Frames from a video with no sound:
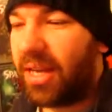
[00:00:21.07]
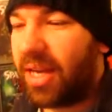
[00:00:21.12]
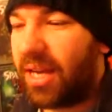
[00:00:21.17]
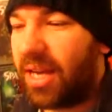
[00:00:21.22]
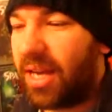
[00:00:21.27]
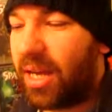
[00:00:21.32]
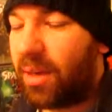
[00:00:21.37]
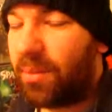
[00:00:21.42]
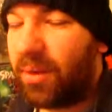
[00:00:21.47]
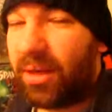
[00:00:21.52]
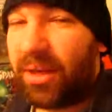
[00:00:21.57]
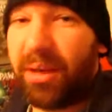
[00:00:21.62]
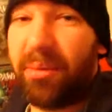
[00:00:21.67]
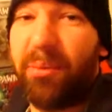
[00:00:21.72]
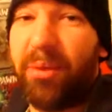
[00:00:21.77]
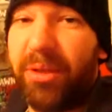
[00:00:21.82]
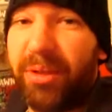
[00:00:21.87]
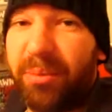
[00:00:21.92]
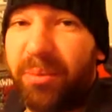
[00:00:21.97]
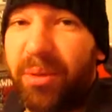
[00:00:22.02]
Um, I got
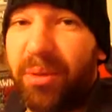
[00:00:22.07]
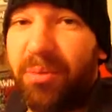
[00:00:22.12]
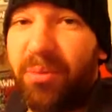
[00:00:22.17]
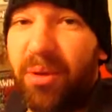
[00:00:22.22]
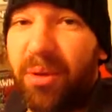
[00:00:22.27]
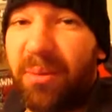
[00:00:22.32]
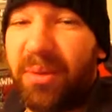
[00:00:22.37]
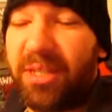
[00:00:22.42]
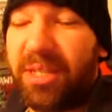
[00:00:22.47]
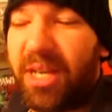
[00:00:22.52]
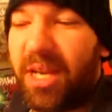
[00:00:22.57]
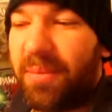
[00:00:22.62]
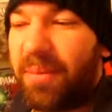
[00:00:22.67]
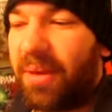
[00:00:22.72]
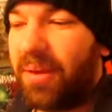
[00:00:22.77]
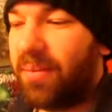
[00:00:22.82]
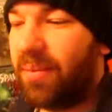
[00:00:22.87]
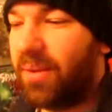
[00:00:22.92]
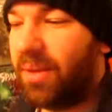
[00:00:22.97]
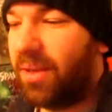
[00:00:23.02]
multiple appointments
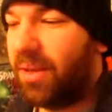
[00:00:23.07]
coming,